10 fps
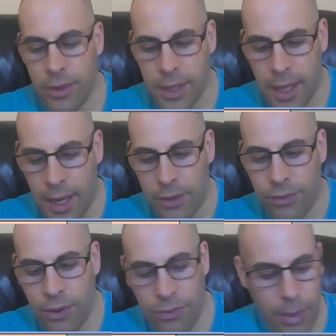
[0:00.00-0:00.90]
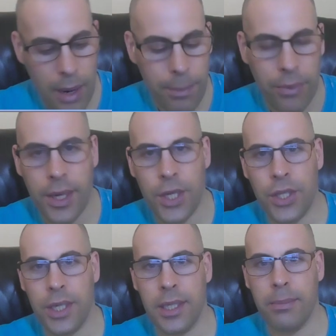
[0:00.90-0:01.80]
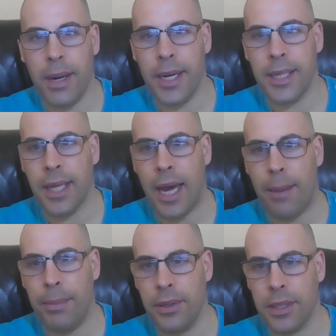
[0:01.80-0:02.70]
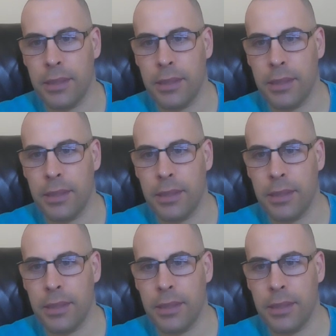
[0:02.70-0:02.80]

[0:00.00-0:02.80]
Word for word: flow is cash flow from operations minus capital